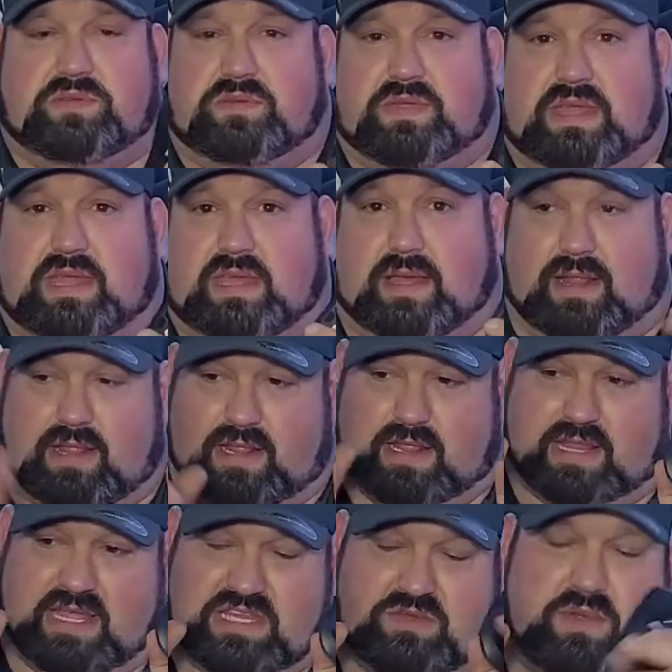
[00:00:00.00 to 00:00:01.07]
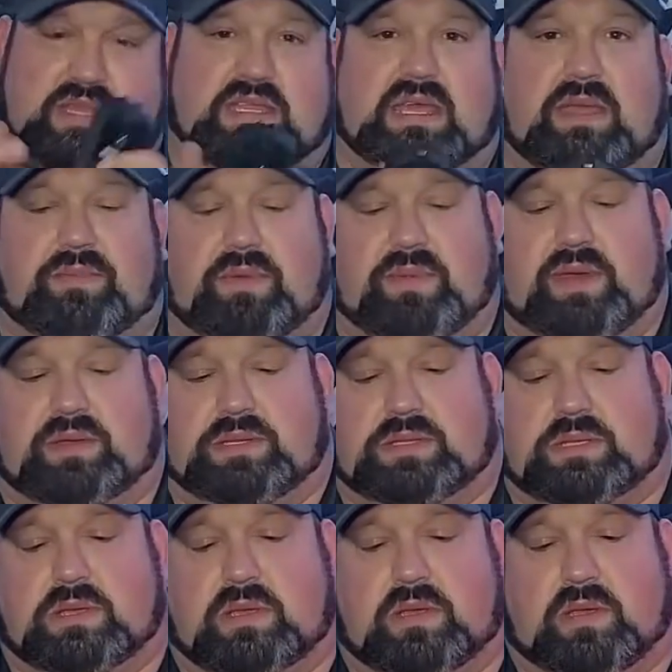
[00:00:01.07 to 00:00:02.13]
the lightweight gaming
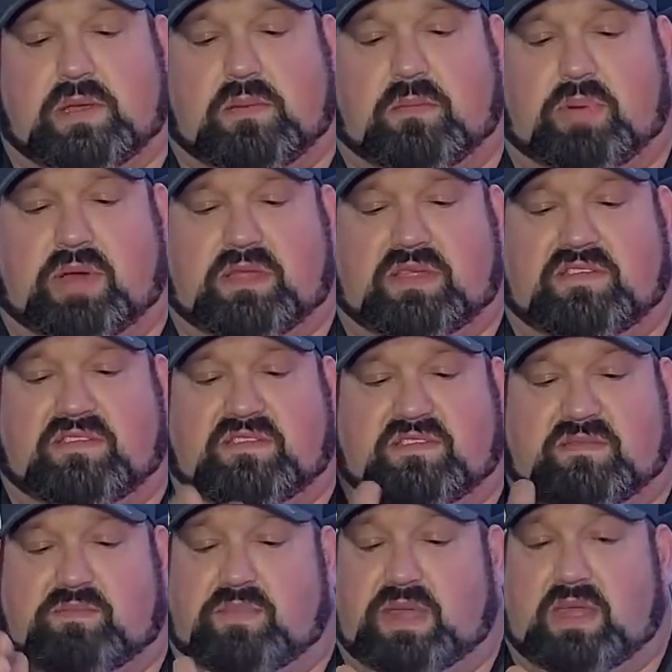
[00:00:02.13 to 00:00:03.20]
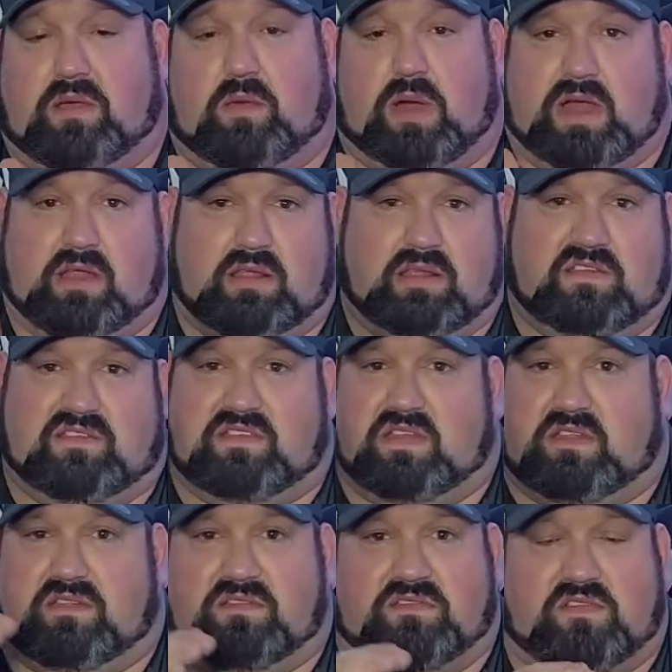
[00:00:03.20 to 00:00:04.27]
mouse, but this is being wireless,
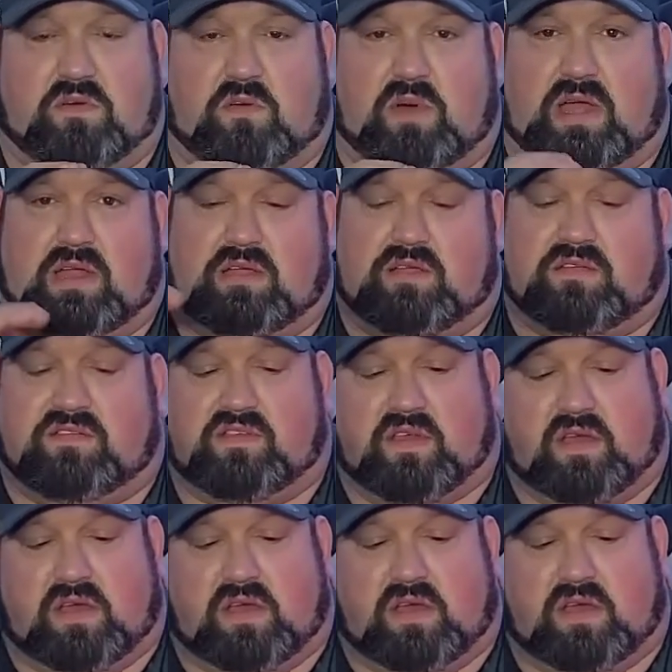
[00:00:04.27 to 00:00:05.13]
you know, there's no wires.